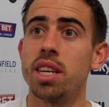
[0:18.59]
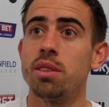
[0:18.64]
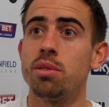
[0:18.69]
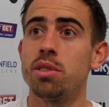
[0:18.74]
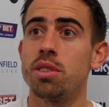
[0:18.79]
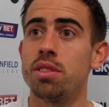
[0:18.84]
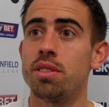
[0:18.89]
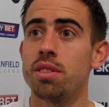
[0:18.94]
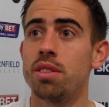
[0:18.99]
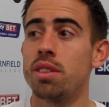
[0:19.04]
He was
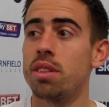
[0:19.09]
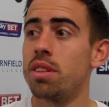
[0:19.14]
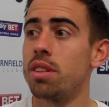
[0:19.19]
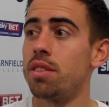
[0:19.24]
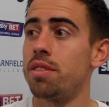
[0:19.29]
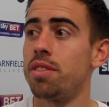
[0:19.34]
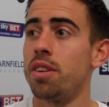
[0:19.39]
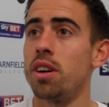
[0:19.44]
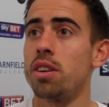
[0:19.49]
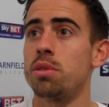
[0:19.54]
the, the
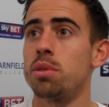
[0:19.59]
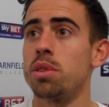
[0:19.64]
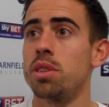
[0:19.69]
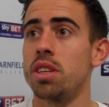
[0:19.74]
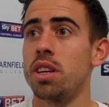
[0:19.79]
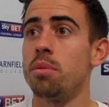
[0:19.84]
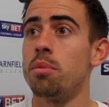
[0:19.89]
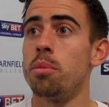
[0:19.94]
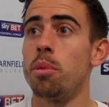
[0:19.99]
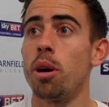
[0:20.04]
first one to
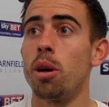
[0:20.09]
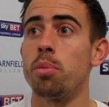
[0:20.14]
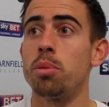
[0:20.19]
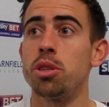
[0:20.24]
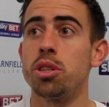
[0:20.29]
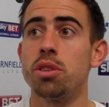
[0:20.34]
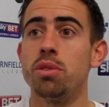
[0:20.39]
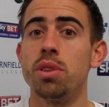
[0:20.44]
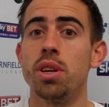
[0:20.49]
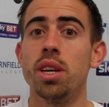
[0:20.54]
give me my
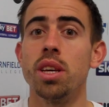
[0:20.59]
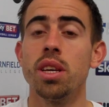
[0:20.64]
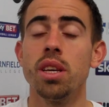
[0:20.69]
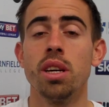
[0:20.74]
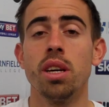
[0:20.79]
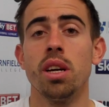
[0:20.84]
opportunity,